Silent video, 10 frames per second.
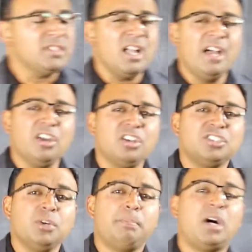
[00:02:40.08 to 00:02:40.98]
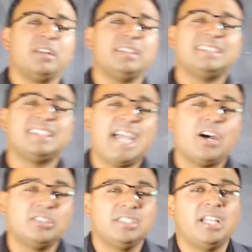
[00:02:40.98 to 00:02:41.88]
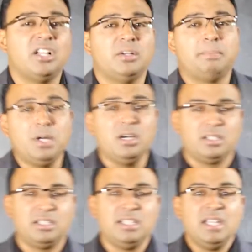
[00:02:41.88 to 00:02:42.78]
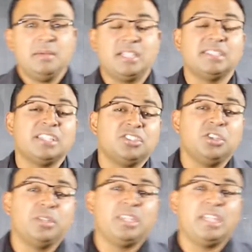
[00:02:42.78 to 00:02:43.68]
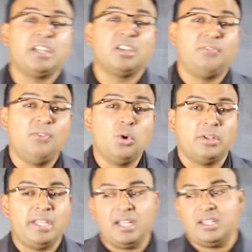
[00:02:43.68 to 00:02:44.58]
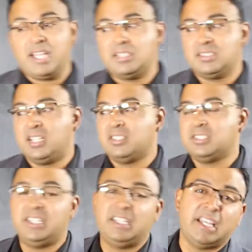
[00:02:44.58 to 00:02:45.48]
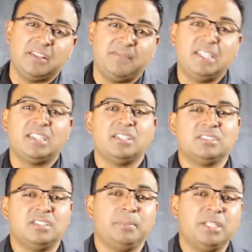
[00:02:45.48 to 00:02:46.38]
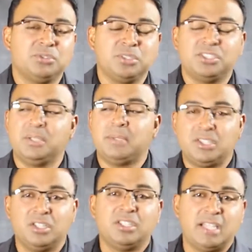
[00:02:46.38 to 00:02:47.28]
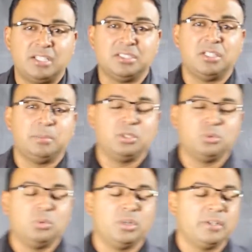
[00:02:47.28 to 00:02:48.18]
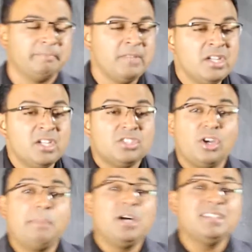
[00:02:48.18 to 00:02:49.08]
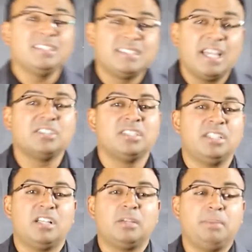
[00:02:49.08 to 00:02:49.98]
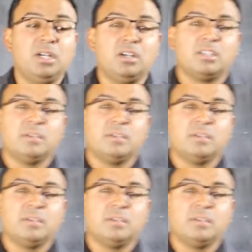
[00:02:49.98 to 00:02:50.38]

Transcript: I also bought this $1,000 book because that's the only thing I could afford. They had $1,000 and they had $50,000 mentorship. I thought the $1,000 book would work. So I bought this $1,000 book.